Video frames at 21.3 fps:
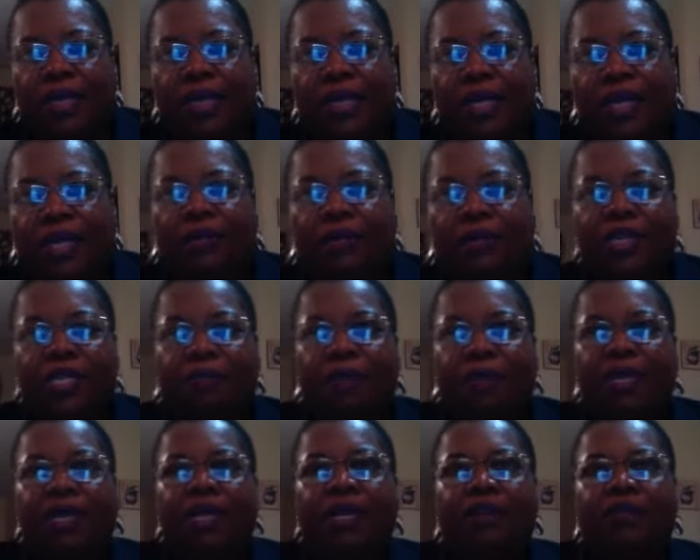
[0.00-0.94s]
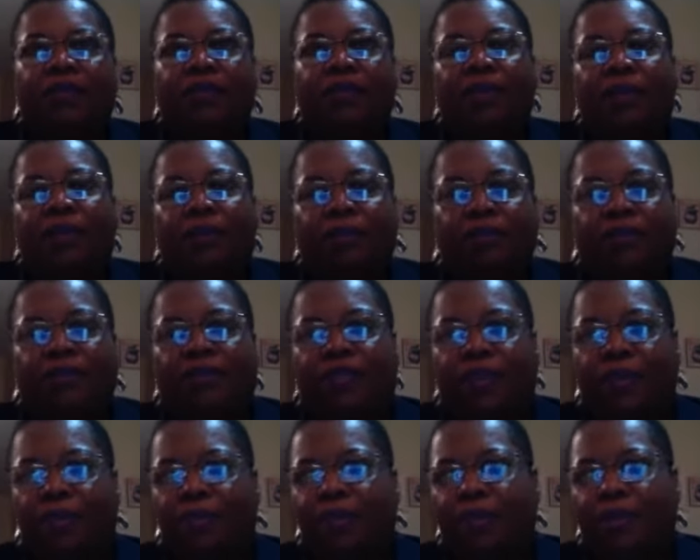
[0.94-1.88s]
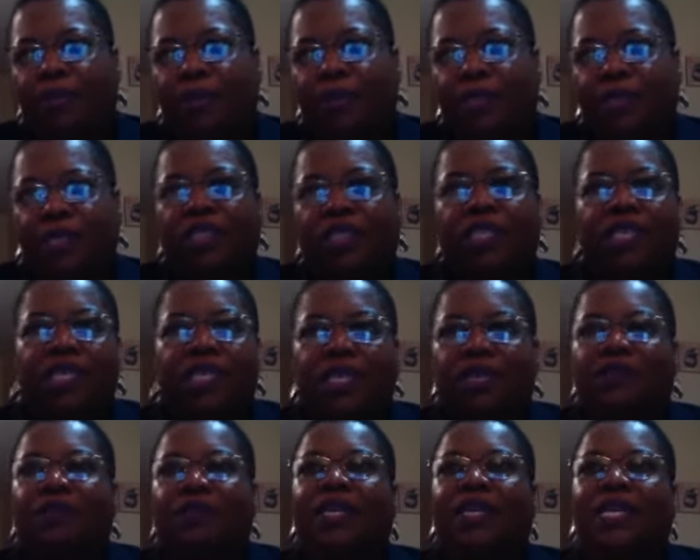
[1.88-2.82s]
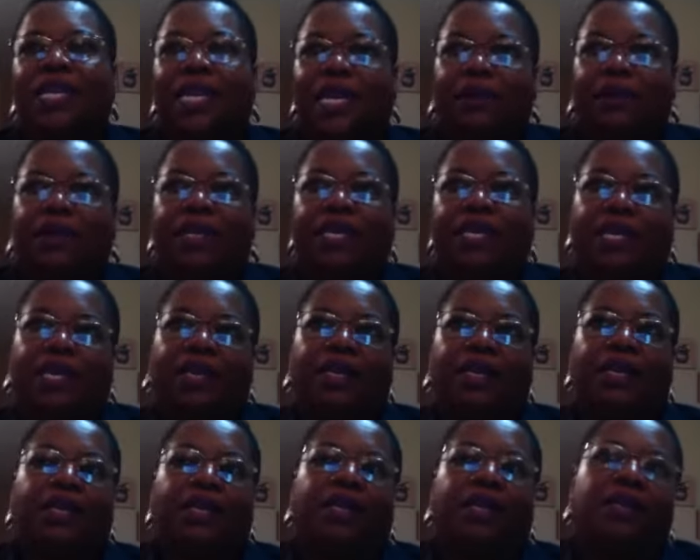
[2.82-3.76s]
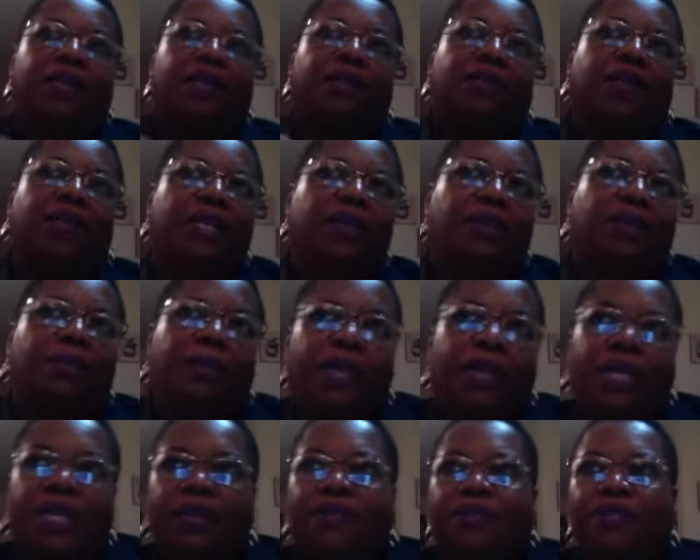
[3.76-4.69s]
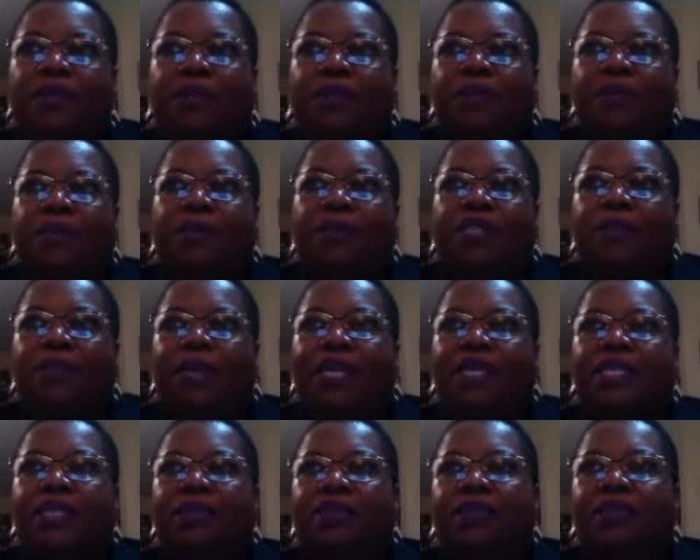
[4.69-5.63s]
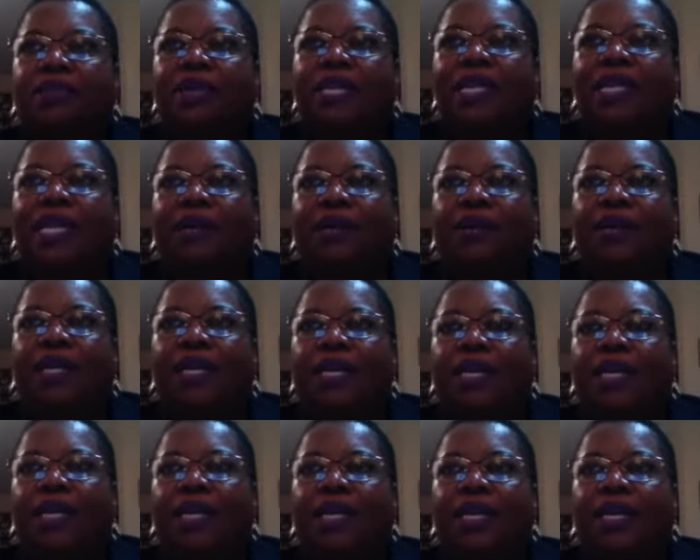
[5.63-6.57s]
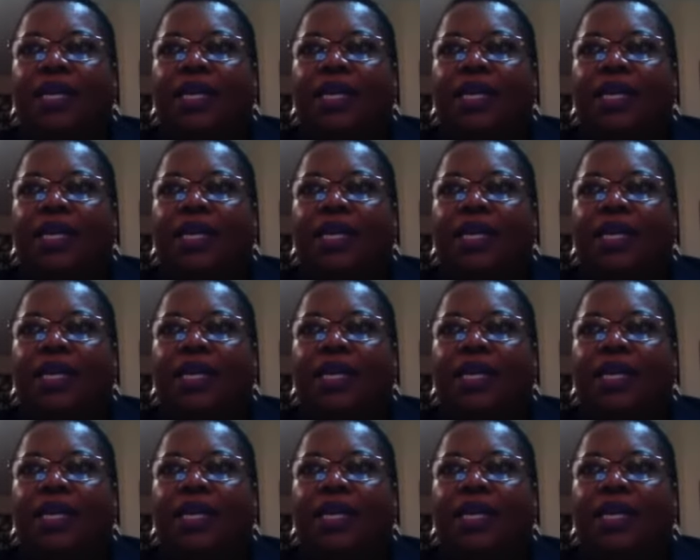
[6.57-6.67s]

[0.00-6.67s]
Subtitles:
Now we're speaking from the position of clarity. When you put it from the perspective of clarity,